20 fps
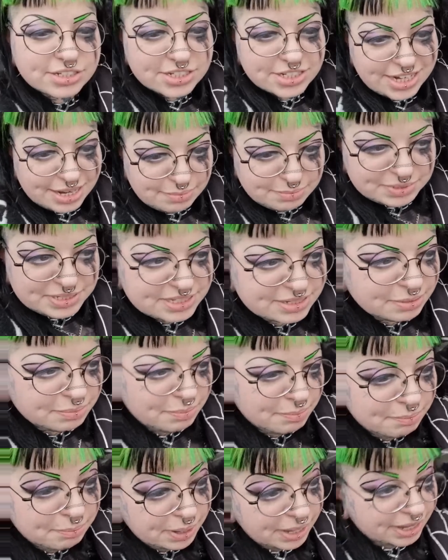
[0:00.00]
chips,
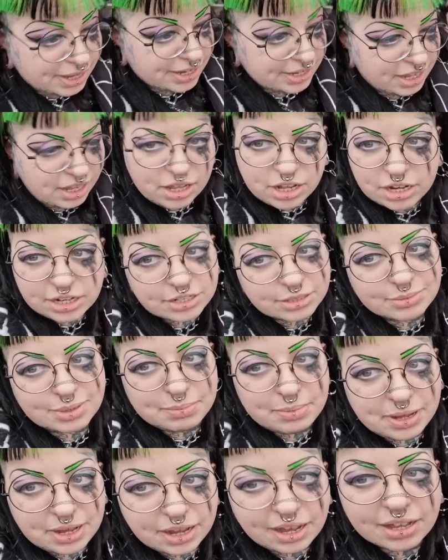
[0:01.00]
burger,
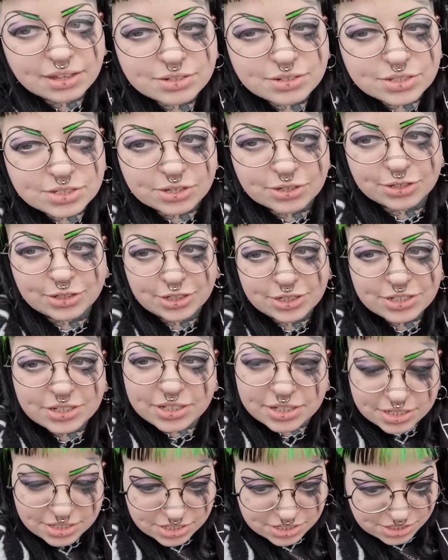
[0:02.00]
halloumi burger, so good.
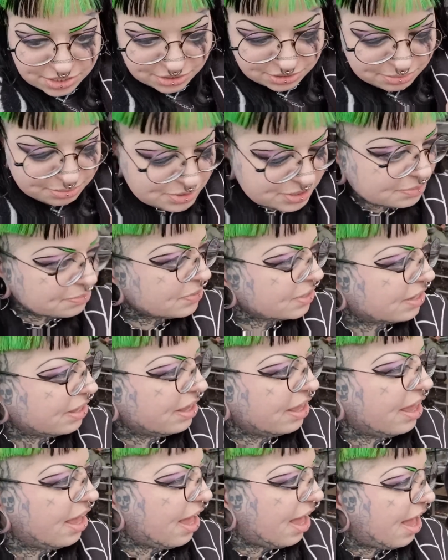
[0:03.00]
Consumed.
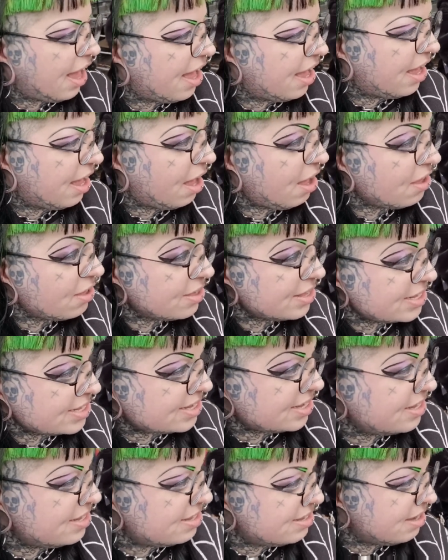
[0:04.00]
Uh, oh, is
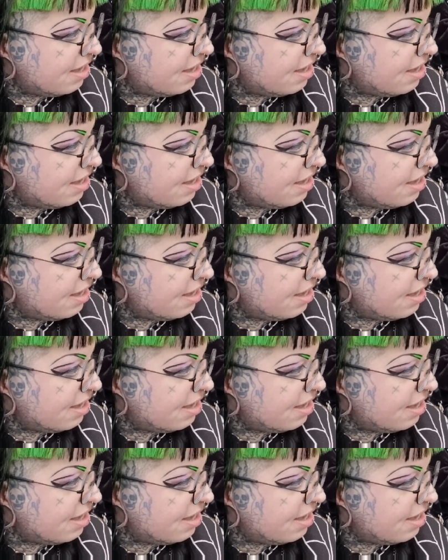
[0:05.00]
it